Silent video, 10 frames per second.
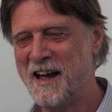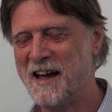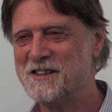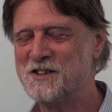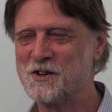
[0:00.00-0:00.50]

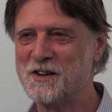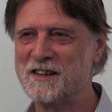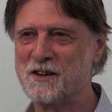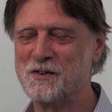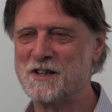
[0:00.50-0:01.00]
And
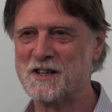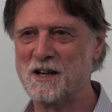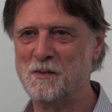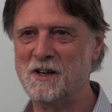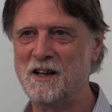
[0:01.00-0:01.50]
during that first
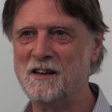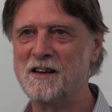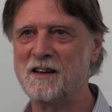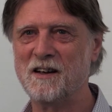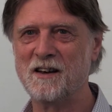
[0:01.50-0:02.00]
time in
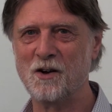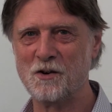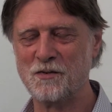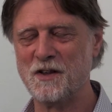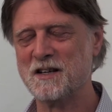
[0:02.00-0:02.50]
India, a
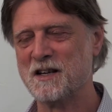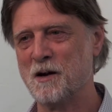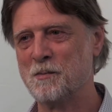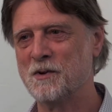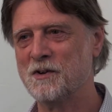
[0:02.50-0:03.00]
lot of things
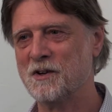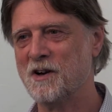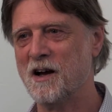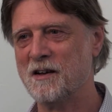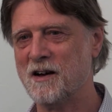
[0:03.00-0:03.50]
happened, and
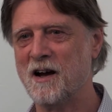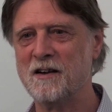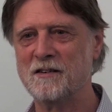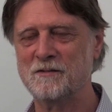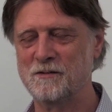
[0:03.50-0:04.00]

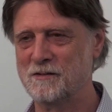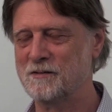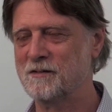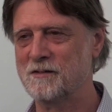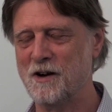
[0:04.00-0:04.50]
I
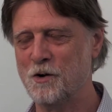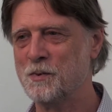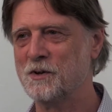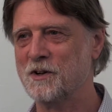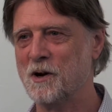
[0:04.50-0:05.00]

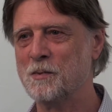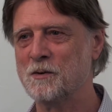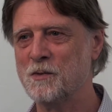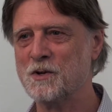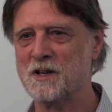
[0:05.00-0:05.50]
opened up
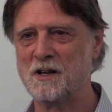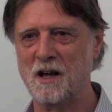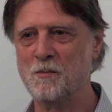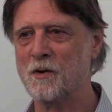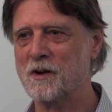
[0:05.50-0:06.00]
and music
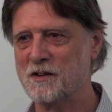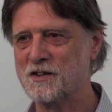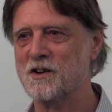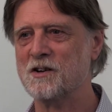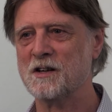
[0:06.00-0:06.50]

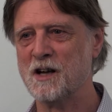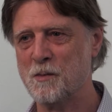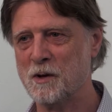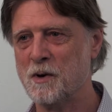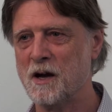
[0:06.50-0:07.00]
started
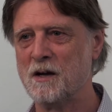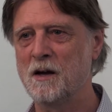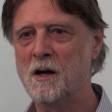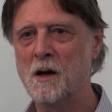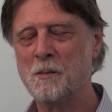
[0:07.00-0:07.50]
coming back.
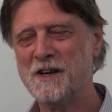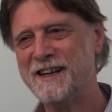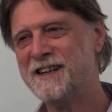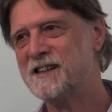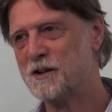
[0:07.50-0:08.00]
But
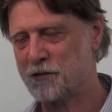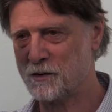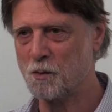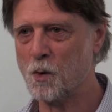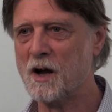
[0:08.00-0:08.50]
in a
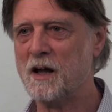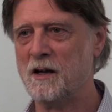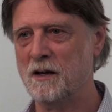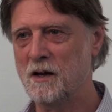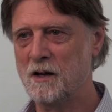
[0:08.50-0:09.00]
different
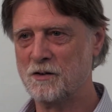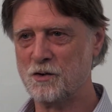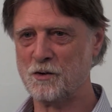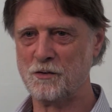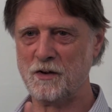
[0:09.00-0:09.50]
way,
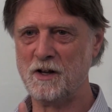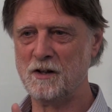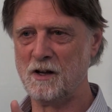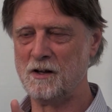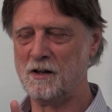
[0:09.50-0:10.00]
sort of
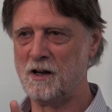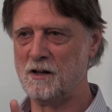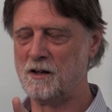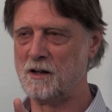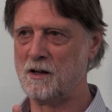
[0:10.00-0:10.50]

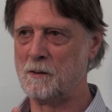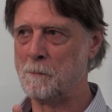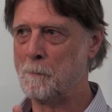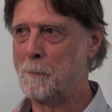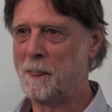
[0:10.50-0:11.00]

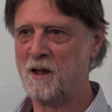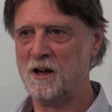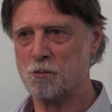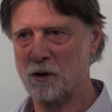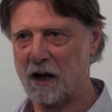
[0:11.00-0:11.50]

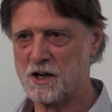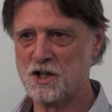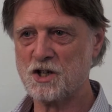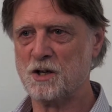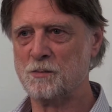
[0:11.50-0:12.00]
in
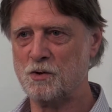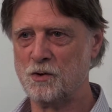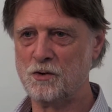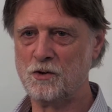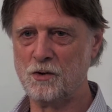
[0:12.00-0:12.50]
relationship
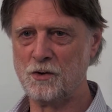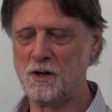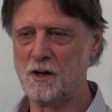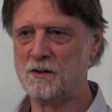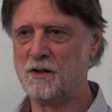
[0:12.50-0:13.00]
to
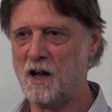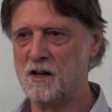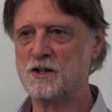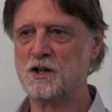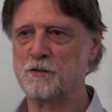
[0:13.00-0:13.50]
the
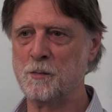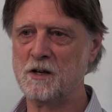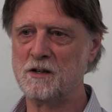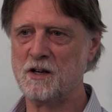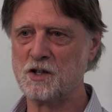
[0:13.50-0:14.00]
energy of
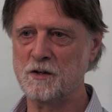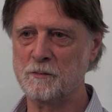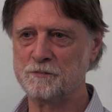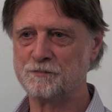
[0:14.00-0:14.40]
meditation.